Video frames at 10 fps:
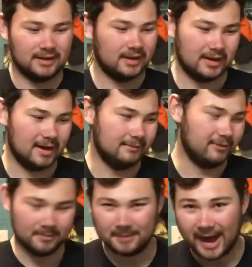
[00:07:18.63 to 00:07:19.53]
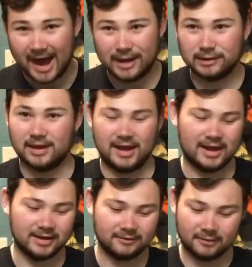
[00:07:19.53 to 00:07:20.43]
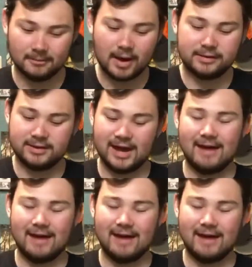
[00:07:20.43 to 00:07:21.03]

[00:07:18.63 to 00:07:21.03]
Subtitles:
For bass and for muskie,